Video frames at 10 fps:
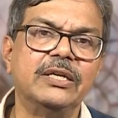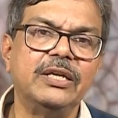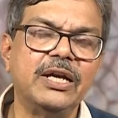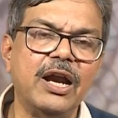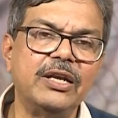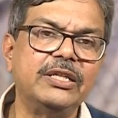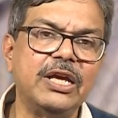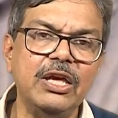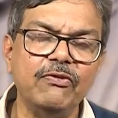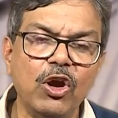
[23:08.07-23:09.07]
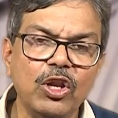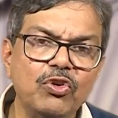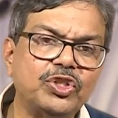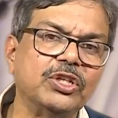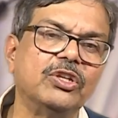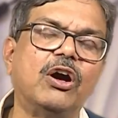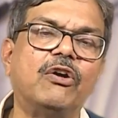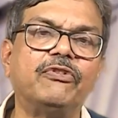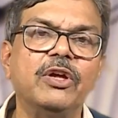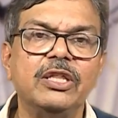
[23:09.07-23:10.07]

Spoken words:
regarding the evolution of